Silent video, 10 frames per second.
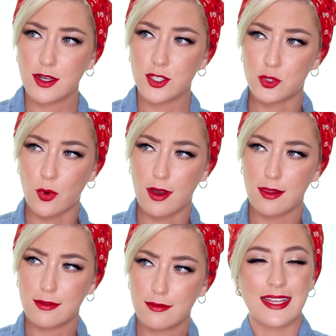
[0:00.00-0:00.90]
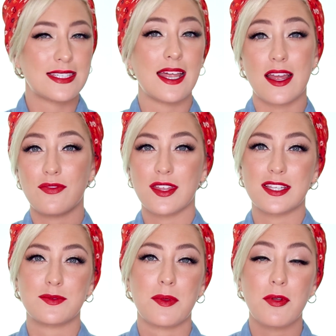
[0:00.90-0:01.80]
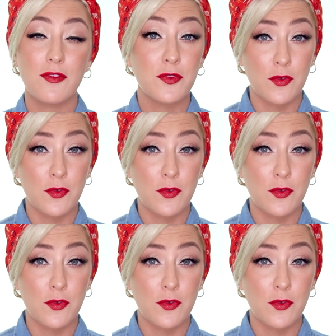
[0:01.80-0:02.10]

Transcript: tutorial. Like I said, I feel like this would be perfect